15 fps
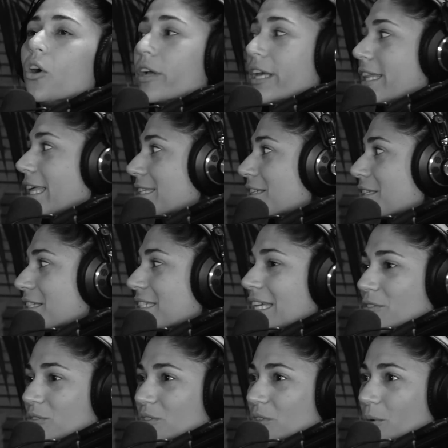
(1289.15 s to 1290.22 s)
okay, that's going to
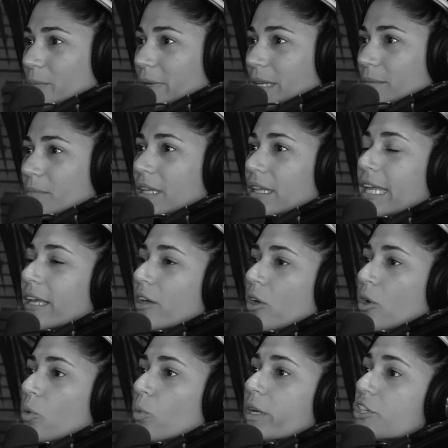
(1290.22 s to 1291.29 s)
sound so mean, but
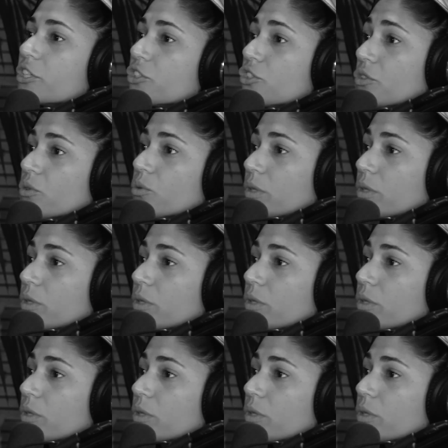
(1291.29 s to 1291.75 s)
like we just